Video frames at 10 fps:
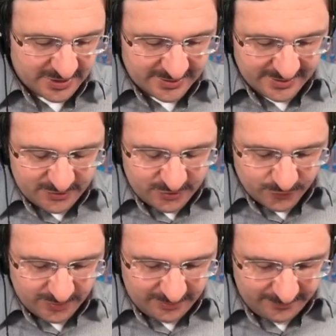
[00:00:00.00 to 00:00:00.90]
an
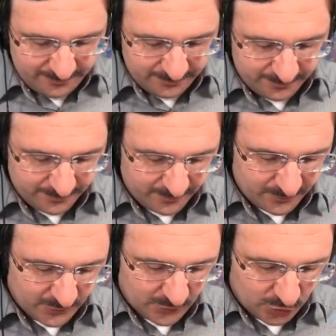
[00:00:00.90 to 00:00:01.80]
integral
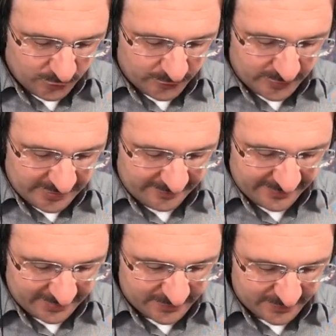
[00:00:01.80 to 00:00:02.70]
over a
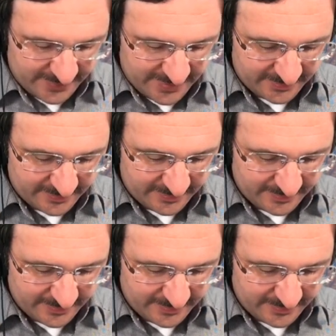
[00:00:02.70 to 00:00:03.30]
vector field,